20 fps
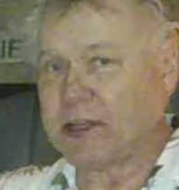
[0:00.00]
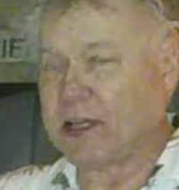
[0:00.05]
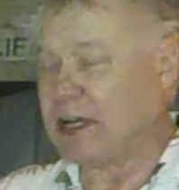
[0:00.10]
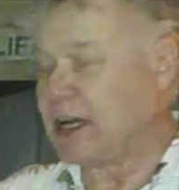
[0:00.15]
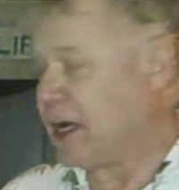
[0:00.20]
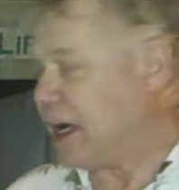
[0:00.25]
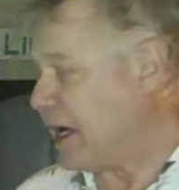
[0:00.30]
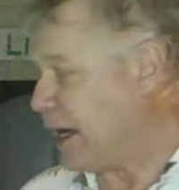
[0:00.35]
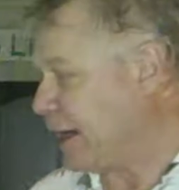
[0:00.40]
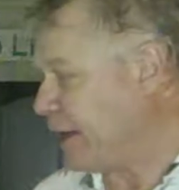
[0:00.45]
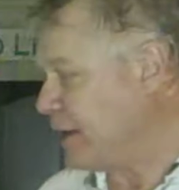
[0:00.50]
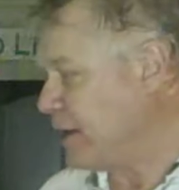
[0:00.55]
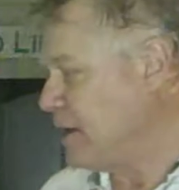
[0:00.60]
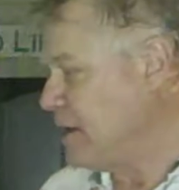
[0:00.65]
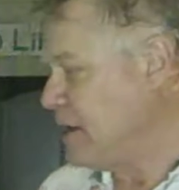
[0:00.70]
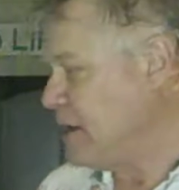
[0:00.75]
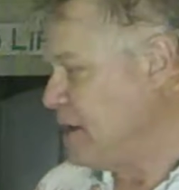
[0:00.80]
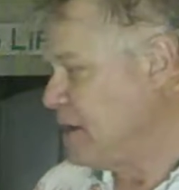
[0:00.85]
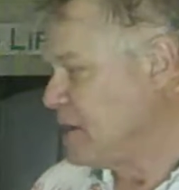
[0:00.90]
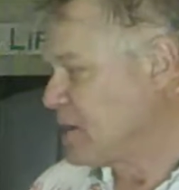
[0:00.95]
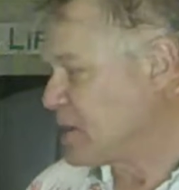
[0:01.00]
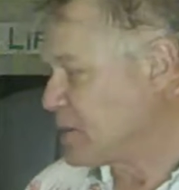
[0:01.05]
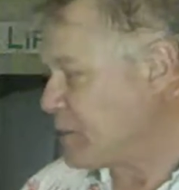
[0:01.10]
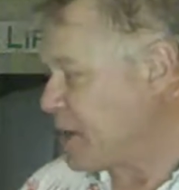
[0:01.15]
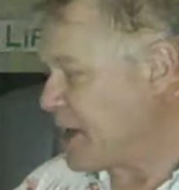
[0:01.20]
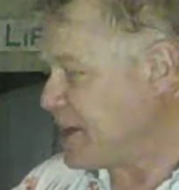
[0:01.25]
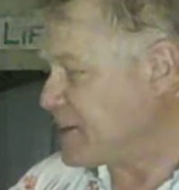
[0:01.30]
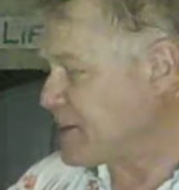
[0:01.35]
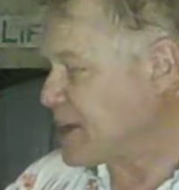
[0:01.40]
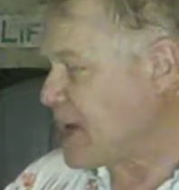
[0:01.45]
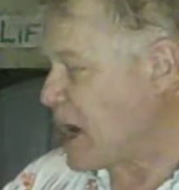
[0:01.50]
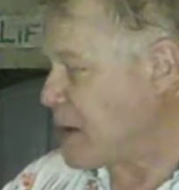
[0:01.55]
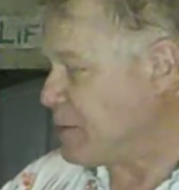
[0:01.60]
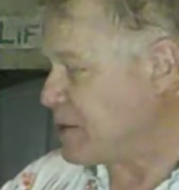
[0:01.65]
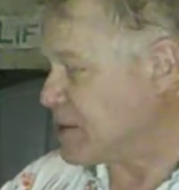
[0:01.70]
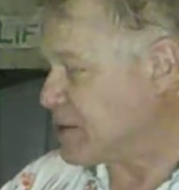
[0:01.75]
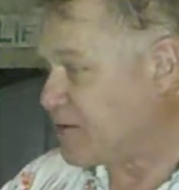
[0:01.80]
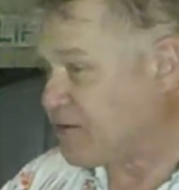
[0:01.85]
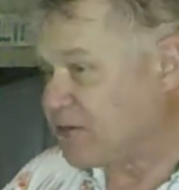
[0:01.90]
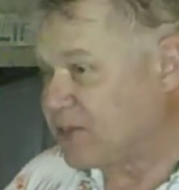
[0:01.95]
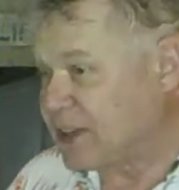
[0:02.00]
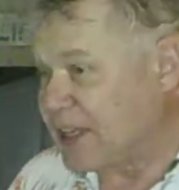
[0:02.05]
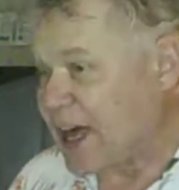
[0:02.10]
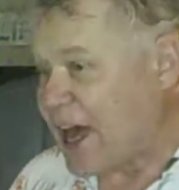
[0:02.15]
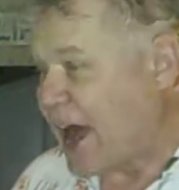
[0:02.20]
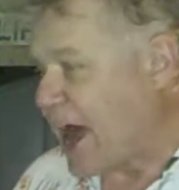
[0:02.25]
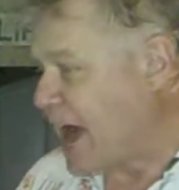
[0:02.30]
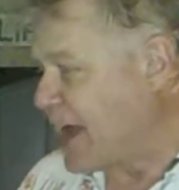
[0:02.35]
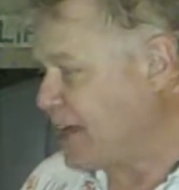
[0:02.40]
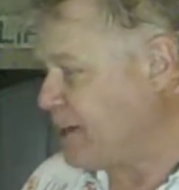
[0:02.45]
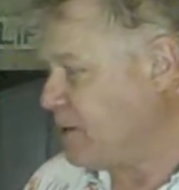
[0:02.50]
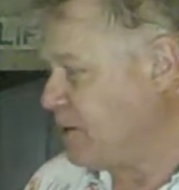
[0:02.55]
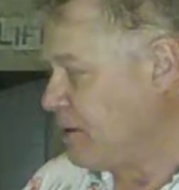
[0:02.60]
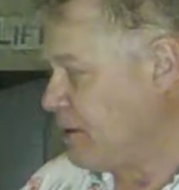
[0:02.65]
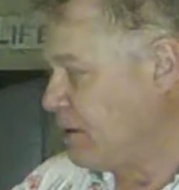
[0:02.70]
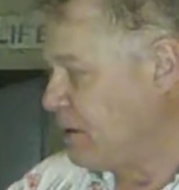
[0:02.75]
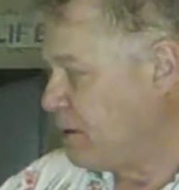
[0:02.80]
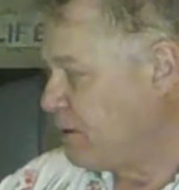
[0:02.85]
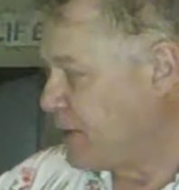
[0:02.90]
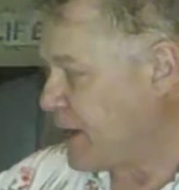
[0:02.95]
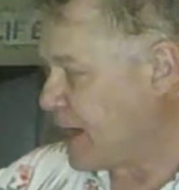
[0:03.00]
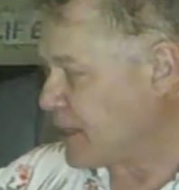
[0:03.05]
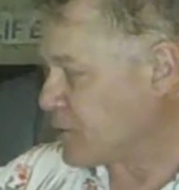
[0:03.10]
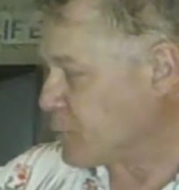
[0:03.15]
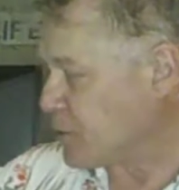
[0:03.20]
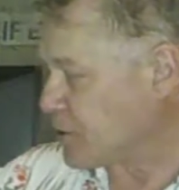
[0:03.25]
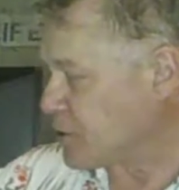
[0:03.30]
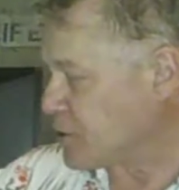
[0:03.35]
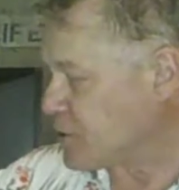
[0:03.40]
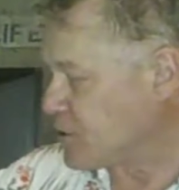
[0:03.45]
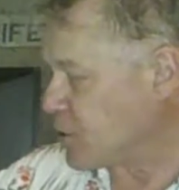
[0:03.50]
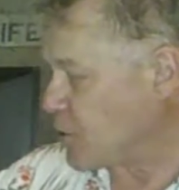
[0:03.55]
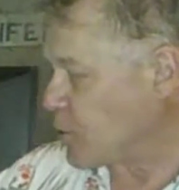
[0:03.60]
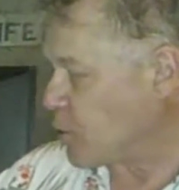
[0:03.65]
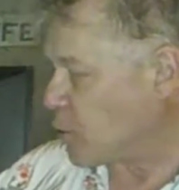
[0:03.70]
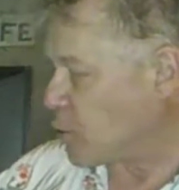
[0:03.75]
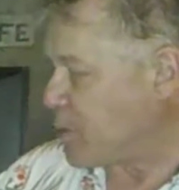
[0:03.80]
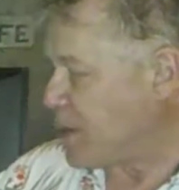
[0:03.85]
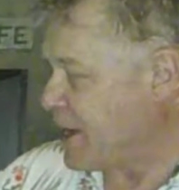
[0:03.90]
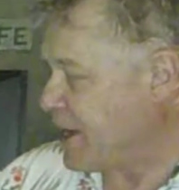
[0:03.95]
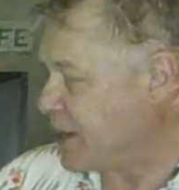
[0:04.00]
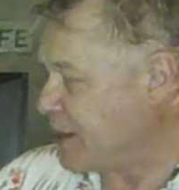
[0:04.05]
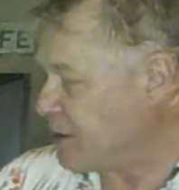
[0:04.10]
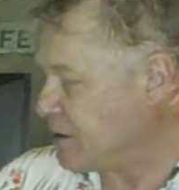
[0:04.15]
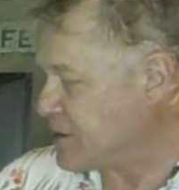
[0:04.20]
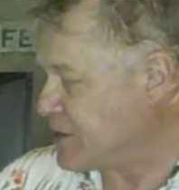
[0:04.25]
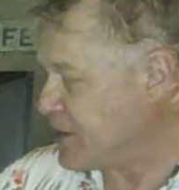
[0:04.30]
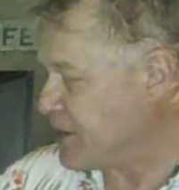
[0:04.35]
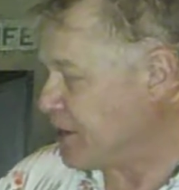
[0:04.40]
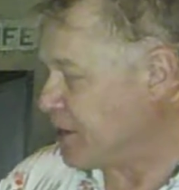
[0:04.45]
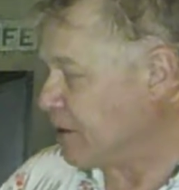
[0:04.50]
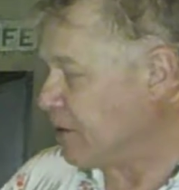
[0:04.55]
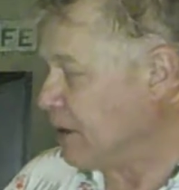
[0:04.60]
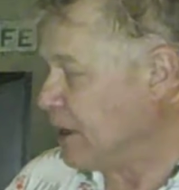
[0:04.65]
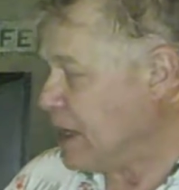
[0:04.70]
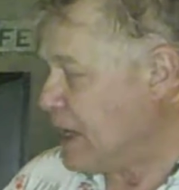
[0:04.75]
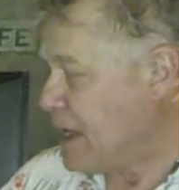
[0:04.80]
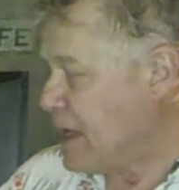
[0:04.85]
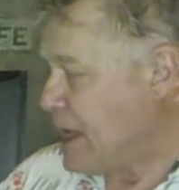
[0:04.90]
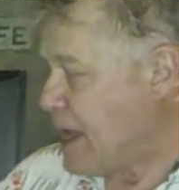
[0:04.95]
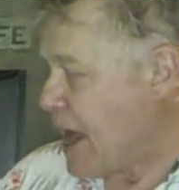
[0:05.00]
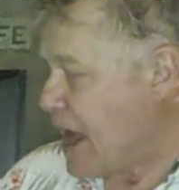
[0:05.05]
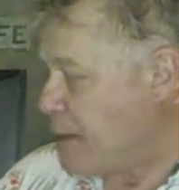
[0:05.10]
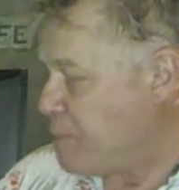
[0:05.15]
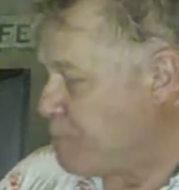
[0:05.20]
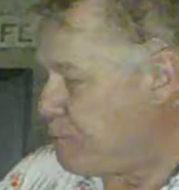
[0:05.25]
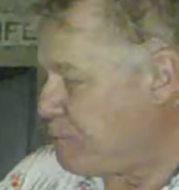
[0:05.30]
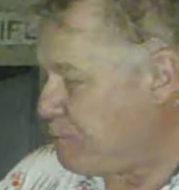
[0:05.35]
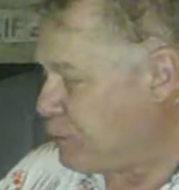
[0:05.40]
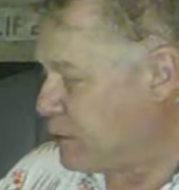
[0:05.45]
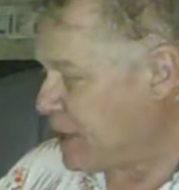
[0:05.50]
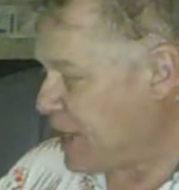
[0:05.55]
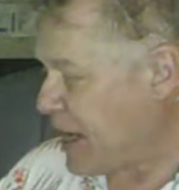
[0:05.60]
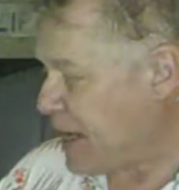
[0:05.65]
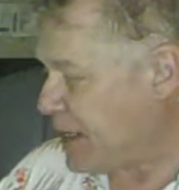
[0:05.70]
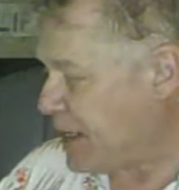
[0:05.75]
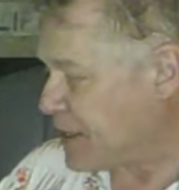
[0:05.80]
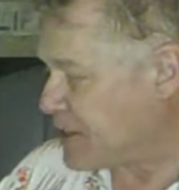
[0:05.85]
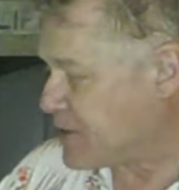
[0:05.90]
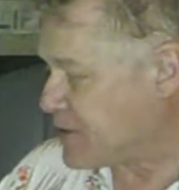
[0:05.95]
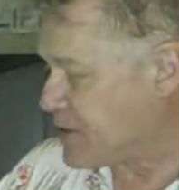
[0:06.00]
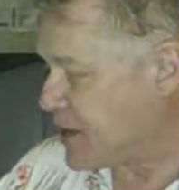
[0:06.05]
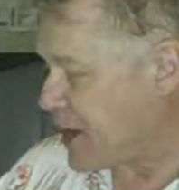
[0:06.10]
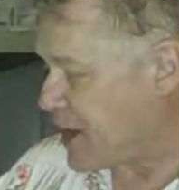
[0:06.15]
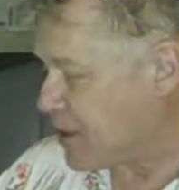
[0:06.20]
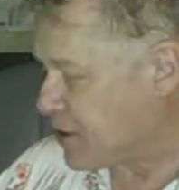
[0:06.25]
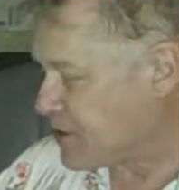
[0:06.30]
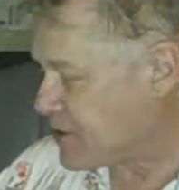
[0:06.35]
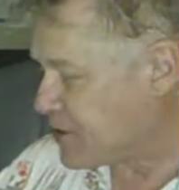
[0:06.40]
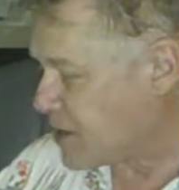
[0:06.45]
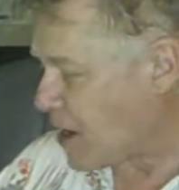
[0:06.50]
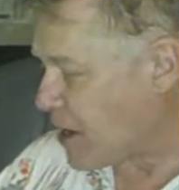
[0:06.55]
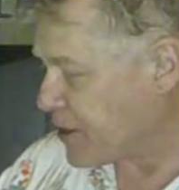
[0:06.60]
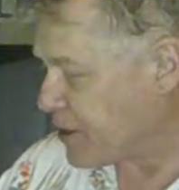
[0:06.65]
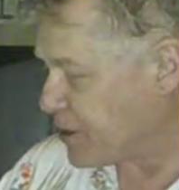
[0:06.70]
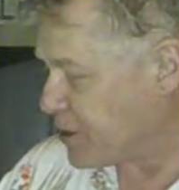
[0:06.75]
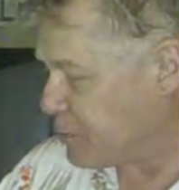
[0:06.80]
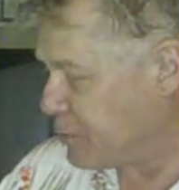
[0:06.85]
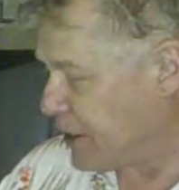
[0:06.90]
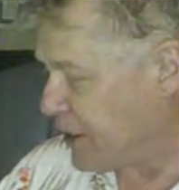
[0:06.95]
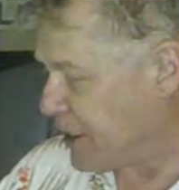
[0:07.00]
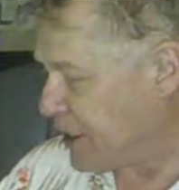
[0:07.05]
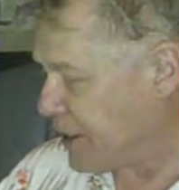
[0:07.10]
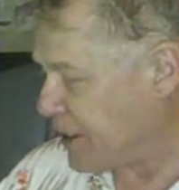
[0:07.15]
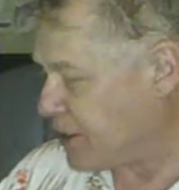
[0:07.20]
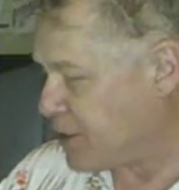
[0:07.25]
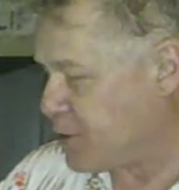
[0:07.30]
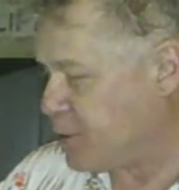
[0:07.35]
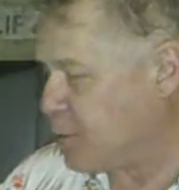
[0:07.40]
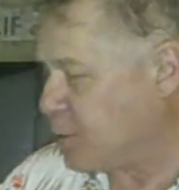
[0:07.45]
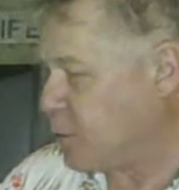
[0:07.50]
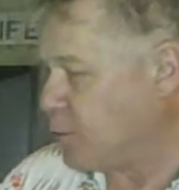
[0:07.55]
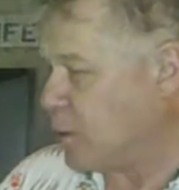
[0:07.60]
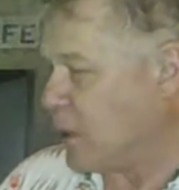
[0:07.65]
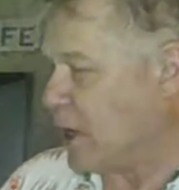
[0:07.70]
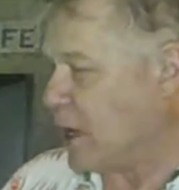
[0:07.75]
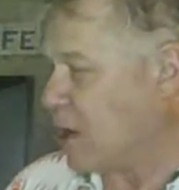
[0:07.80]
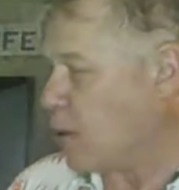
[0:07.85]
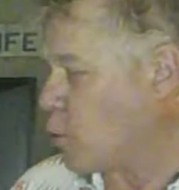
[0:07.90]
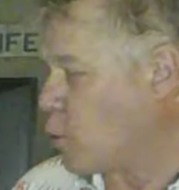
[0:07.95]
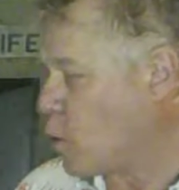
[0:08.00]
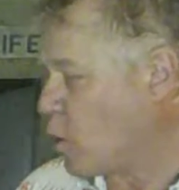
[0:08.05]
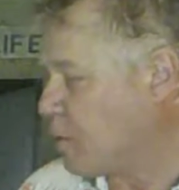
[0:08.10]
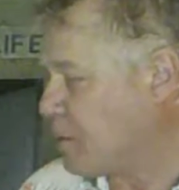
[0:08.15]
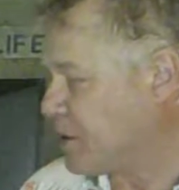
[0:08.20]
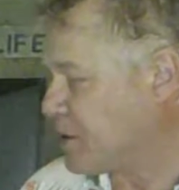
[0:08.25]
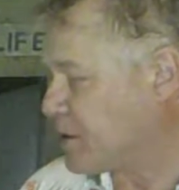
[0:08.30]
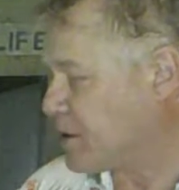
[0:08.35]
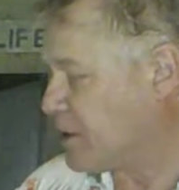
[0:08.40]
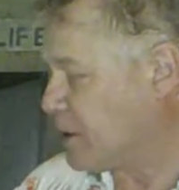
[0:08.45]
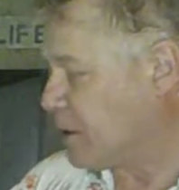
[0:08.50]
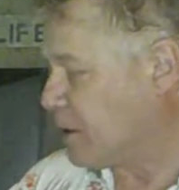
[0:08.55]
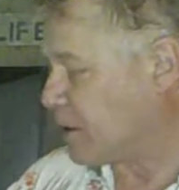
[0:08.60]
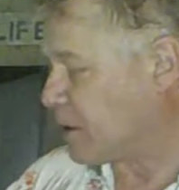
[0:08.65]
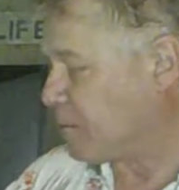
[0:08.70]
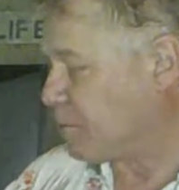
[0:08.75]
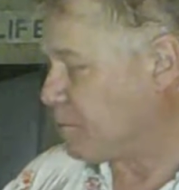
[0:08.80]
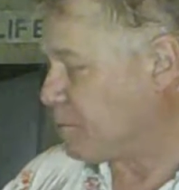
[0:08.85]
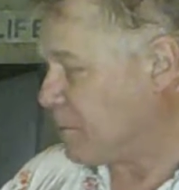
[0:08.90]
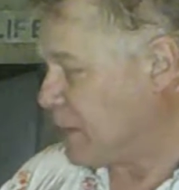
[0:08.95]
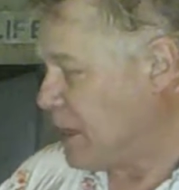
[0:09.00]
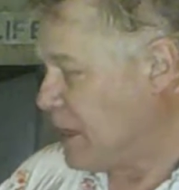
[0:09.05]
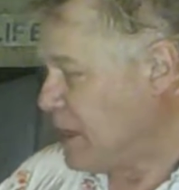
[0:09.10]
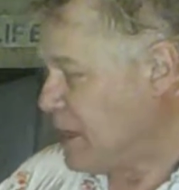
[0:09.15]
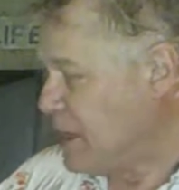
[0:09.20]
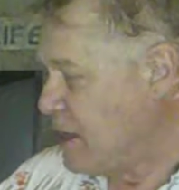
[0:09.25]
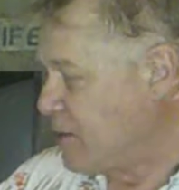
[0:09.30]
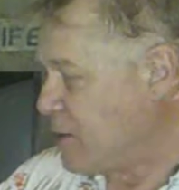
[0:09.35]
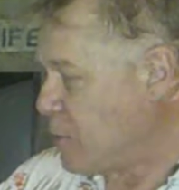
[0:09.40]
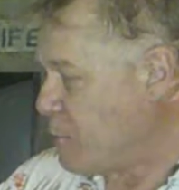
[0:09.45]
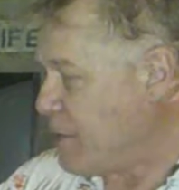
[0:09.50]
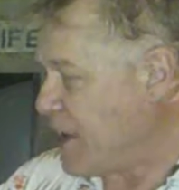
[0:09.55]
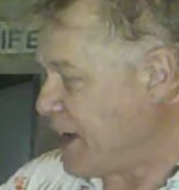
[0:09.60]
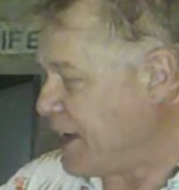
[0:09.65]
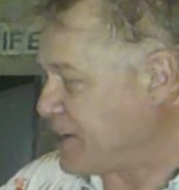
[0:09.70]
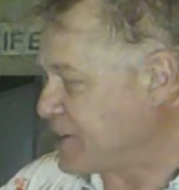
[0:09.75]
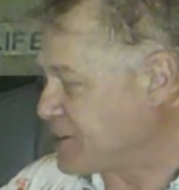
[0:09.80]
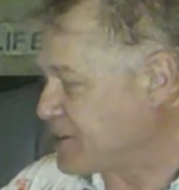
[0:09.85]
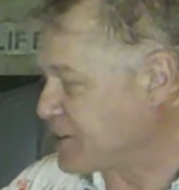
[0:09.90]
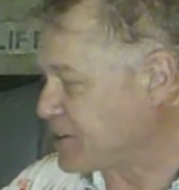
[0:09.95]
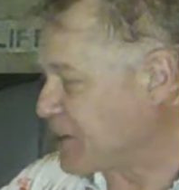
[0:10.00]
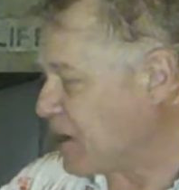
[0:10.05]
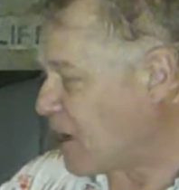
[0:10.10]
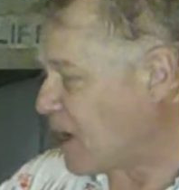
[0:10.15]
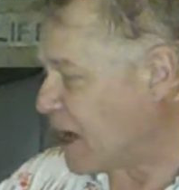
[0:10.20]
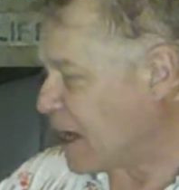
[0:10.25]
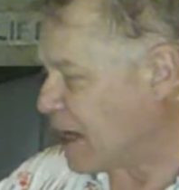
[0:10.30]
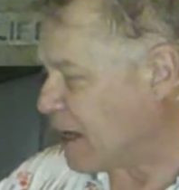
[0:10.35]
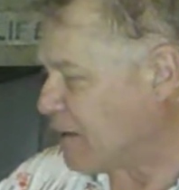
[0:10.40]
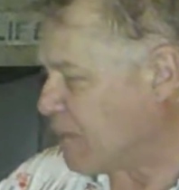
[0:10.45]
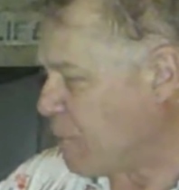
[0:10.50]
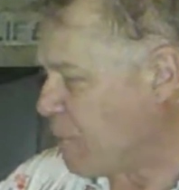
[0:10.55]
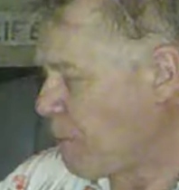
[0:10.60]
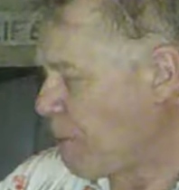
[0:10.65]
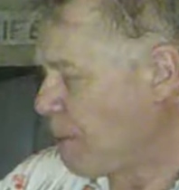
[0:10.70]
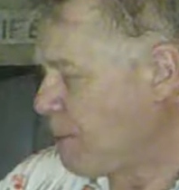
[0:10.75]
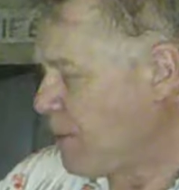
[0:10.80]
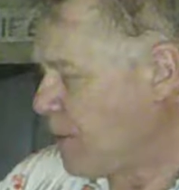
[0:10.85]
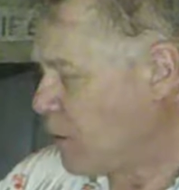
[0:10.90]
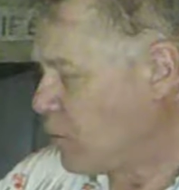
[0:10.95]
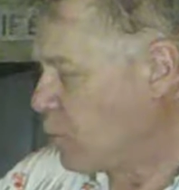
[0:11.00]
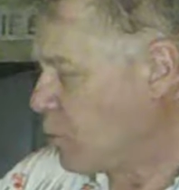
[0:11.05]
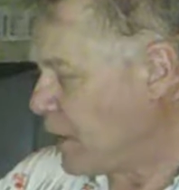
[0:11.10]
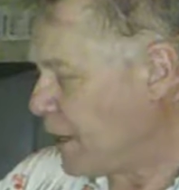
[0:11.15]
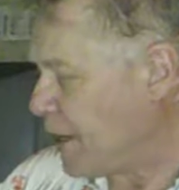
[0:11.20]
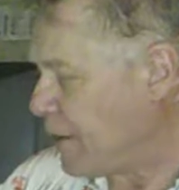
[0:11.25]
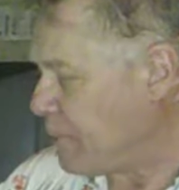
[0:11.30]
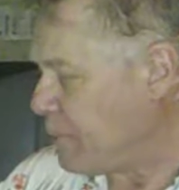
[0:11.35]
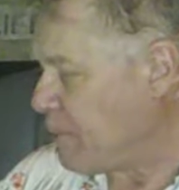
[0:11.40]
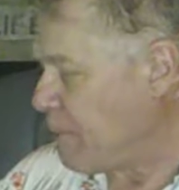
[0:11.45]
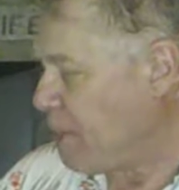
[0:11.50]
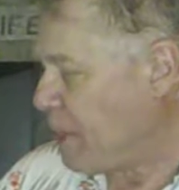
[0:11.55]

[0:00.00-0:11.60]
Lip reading: kind. Space-time is flat. That's what the solar panel is here. And planets that are beginning to orbit the main star, right,